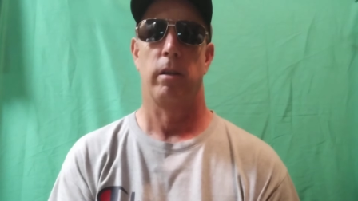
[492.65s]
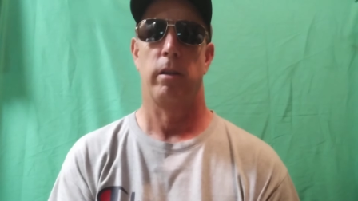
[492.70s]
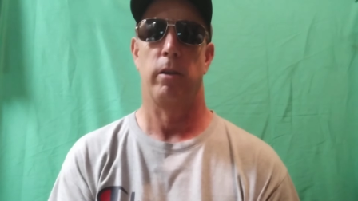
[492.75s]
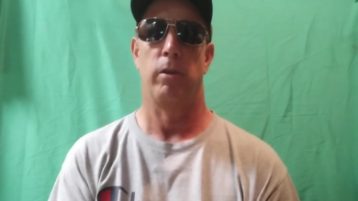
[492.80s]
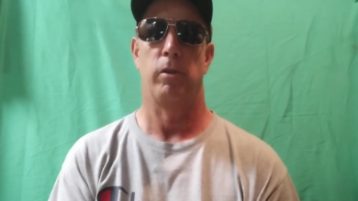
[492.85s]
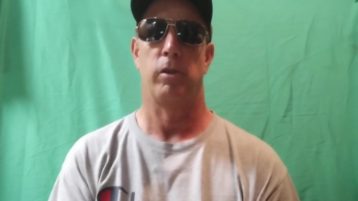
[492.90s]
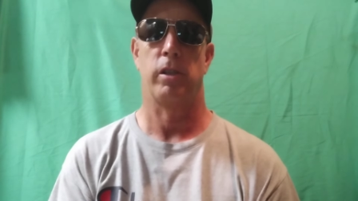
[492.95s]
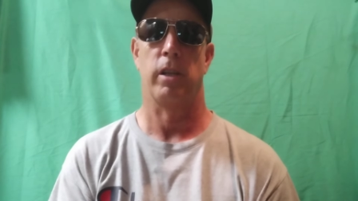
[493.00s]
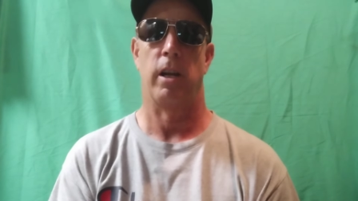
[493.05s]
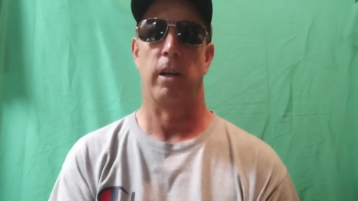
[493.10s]

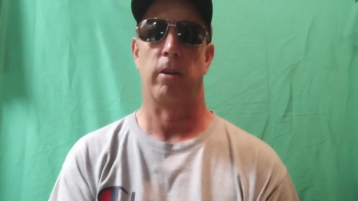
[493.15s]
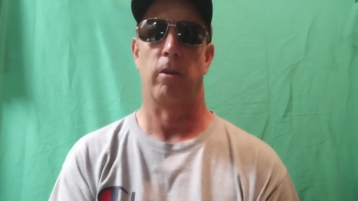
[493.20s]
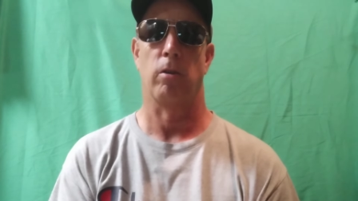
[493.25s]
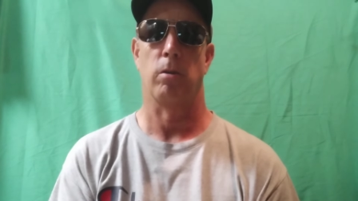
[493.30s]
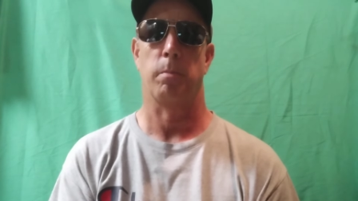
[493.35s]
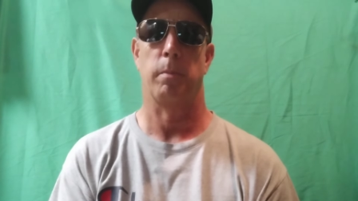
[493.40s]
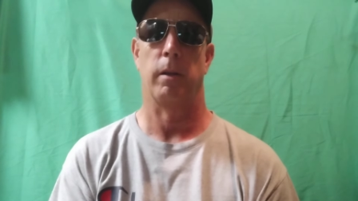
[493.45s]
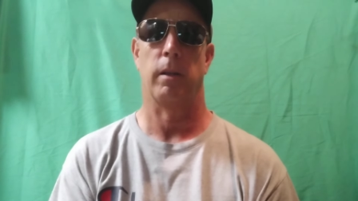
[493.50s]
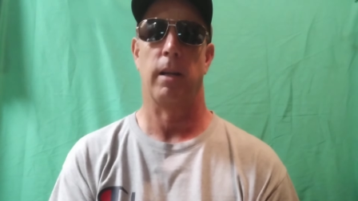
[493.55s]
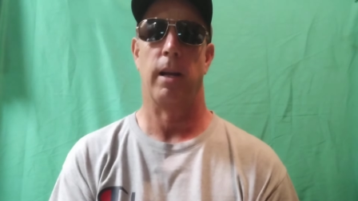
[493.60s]
new
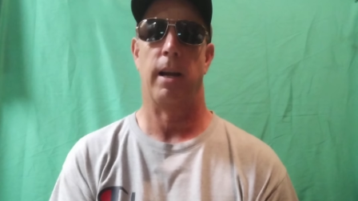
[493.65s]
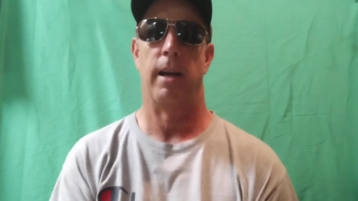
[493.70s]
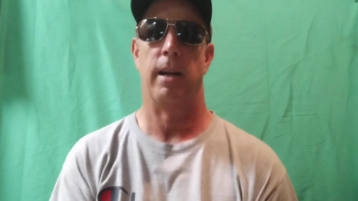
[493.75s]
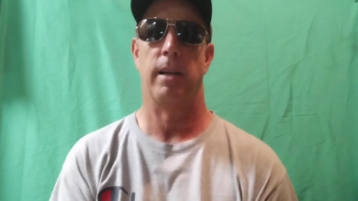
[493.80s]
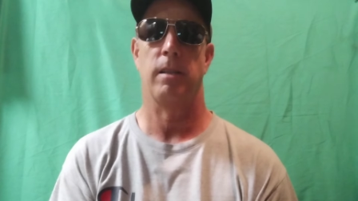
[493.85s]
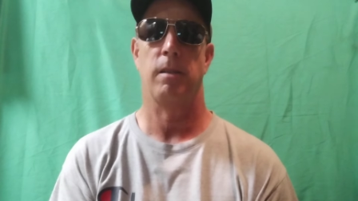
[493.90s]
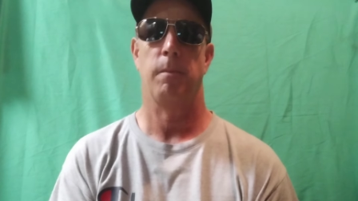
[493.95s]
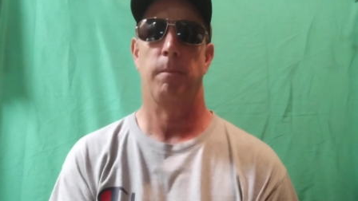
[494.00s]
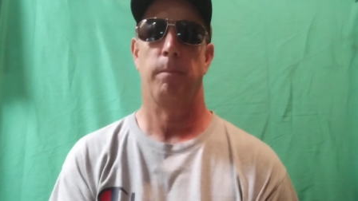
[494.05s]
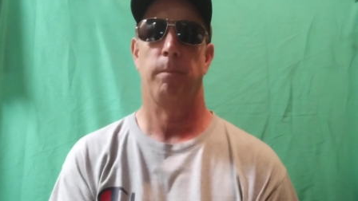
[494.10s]
suckers. But
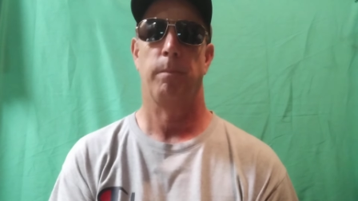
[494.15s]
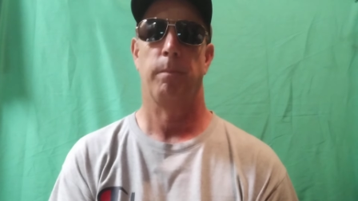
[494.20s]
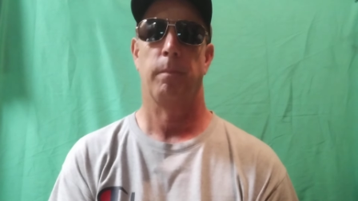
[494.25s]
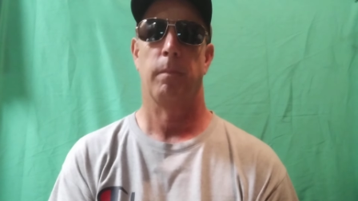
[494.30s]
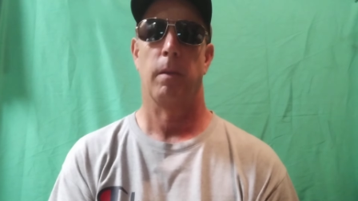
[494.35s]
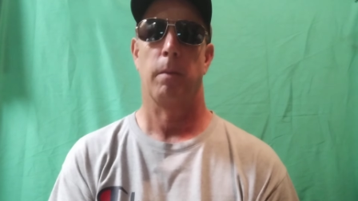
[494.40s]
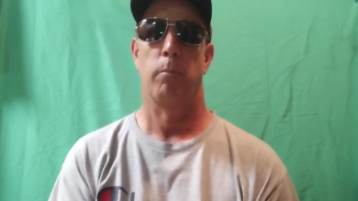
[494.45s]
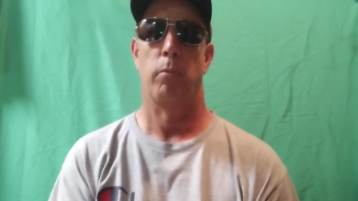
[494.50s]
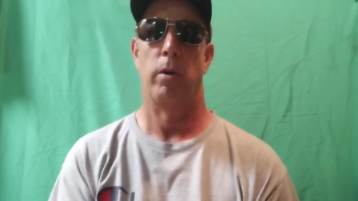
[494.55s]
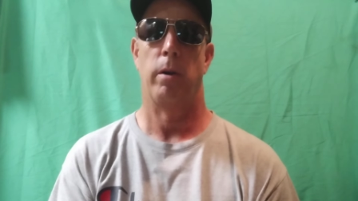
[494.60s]
guys,
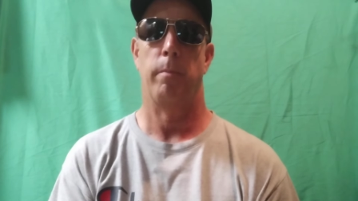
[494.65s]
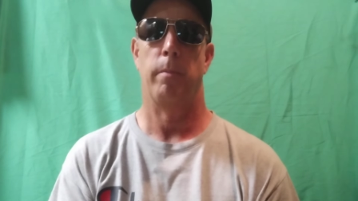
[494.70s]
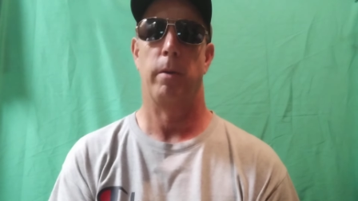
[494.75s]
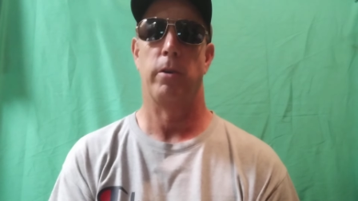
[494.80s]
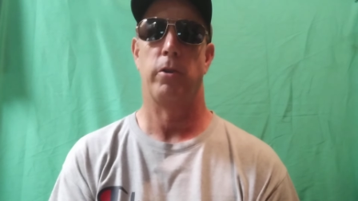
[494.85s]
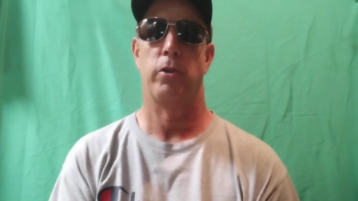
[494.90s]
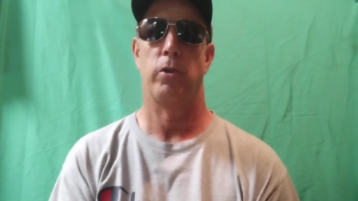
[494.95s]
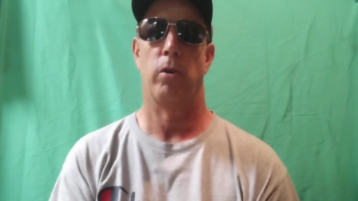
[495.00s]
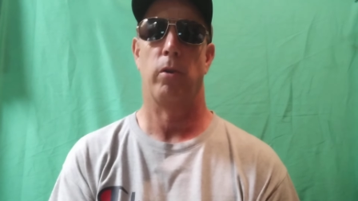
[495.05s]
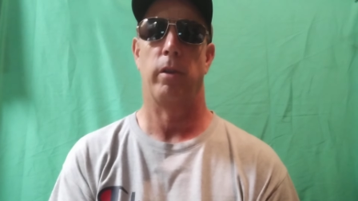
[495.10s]
pretty
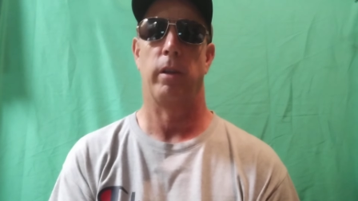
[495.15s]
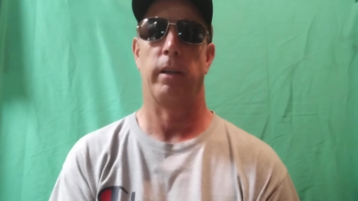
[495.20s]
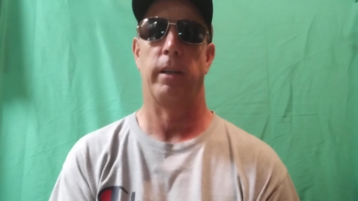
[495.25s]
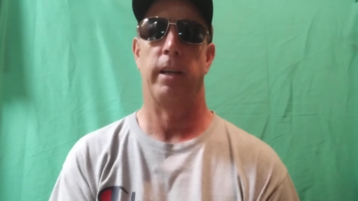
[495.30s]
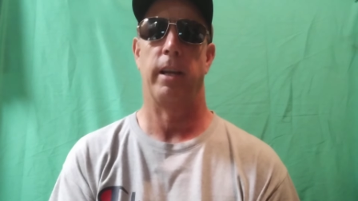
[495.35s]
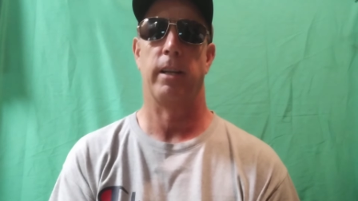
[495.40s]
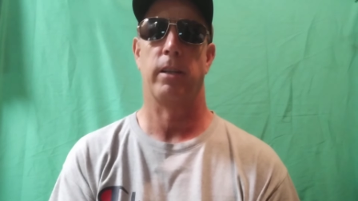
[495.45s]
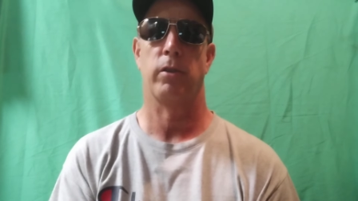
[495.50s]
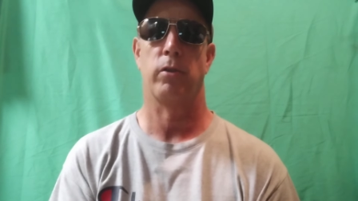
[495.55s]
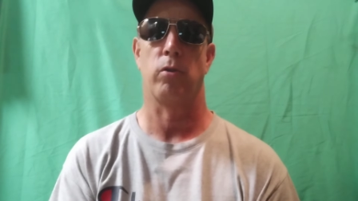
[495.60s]
much sure the
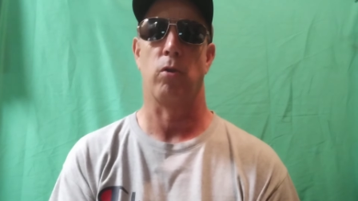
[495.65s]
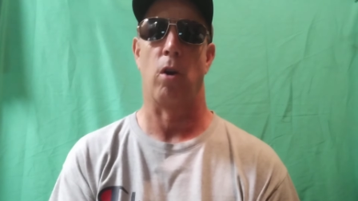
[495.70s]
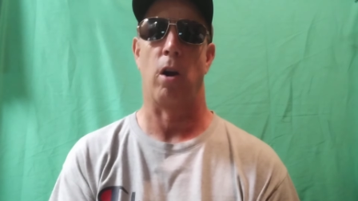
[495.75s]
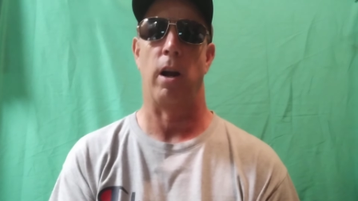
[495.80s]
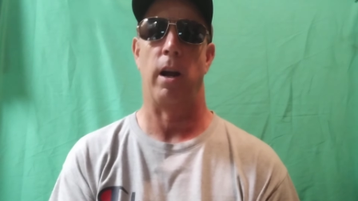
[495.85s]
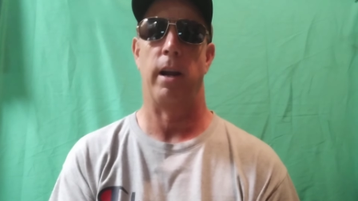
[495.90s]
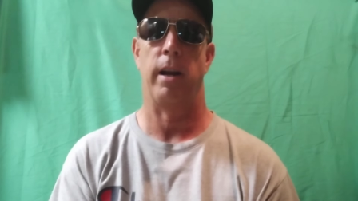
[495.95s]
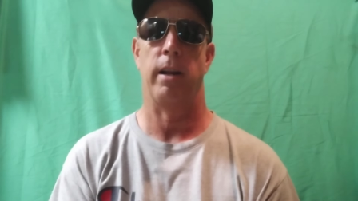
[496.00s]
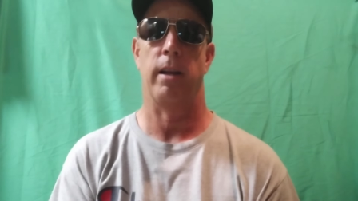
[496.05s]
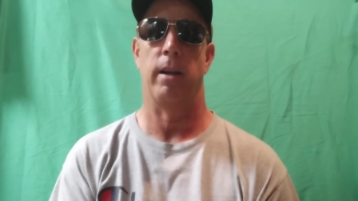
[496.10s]
gig's
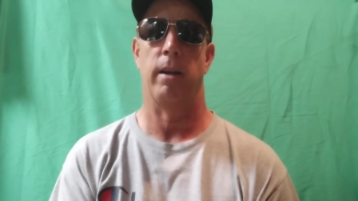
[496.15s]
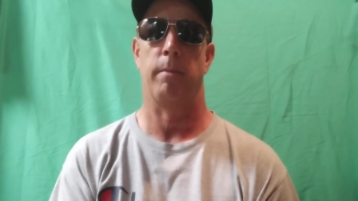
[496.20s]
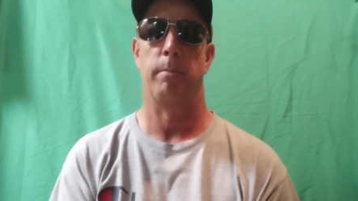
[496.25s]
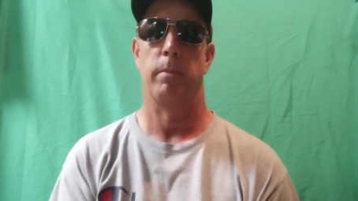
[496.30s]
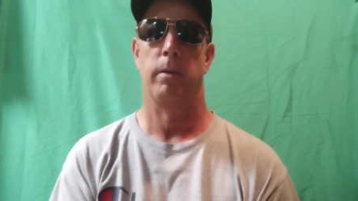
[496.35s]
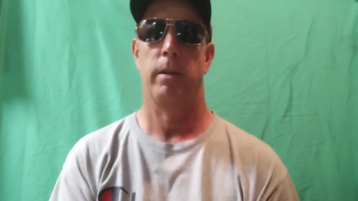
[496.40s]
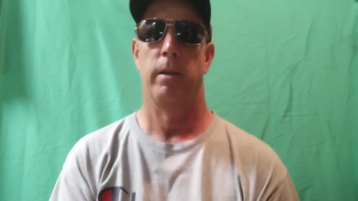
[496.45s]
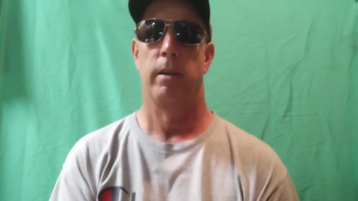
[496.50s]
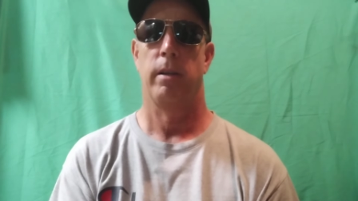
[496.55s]
drying up.